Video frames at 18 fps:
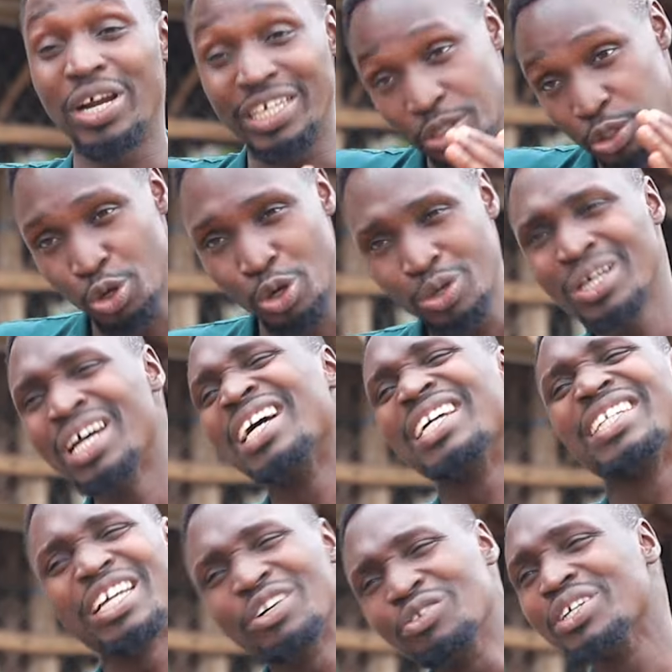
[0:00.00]
went, you know,
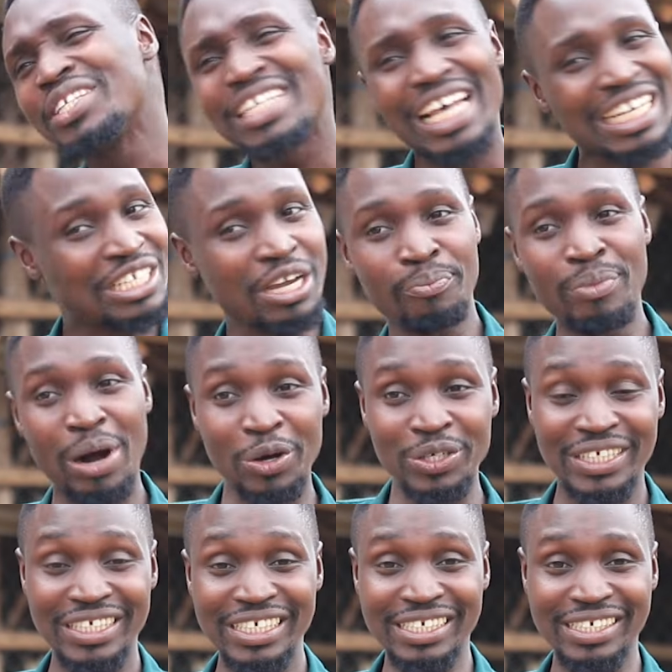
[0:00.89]
did research
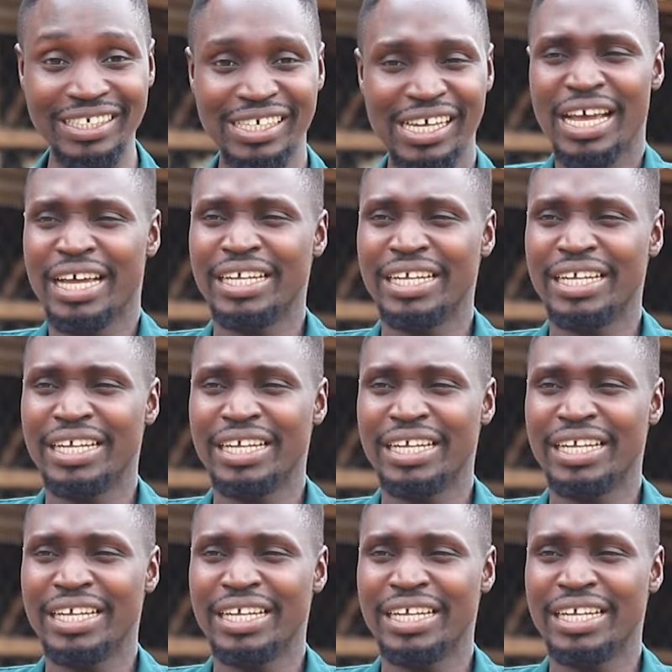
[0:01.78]
about it,